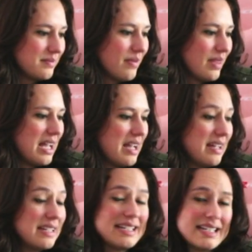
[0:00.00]

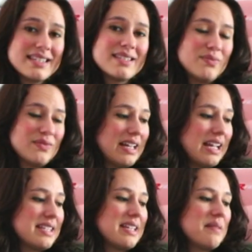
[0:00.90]
And it is, like I
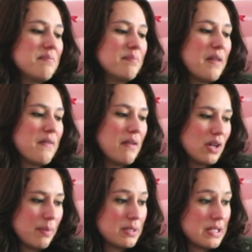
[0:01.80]
said, my favorite
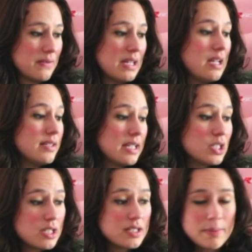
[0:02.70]
episode. It's actually
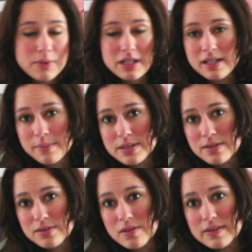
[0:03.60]
a top rated episode
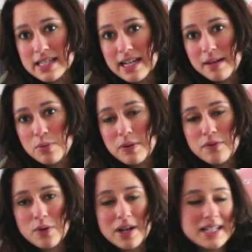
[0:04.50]
too. It's a
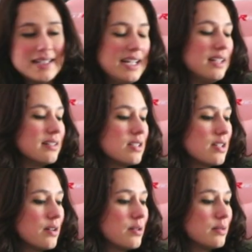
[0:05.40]
9.4 out of 10.
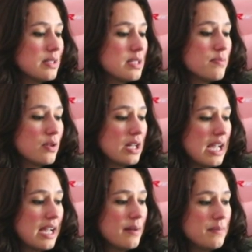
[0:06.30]
So that's pretty
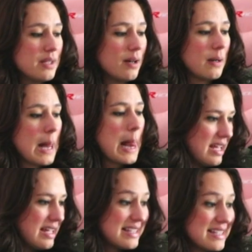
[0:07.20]
high up there.
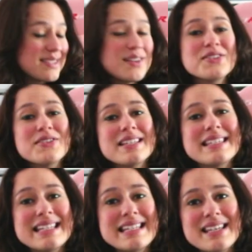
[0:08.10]
This is also the
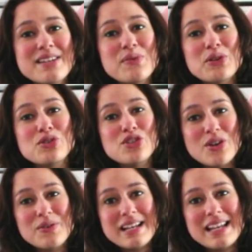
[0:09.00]
season where
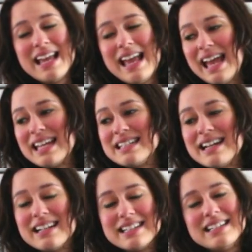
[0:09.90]
Jody and
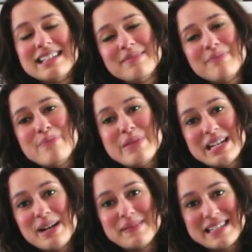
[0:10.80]
Donna meet
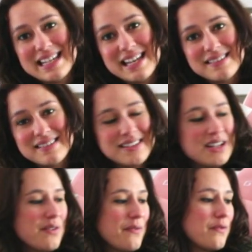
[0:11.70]
up together
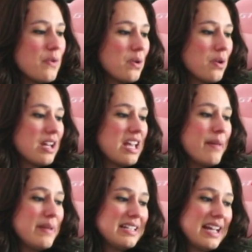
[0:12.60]
for
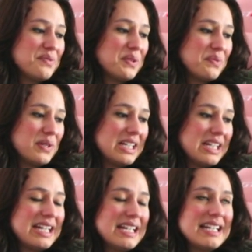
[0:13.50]
Hibbing 911.
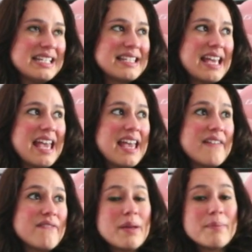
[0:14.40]
And it is a
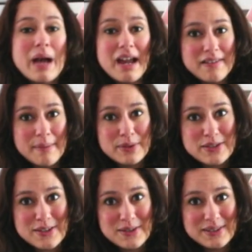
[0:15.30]
vampire
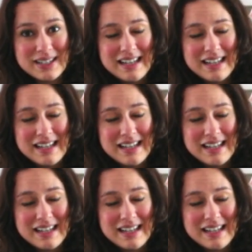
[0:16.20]
episode.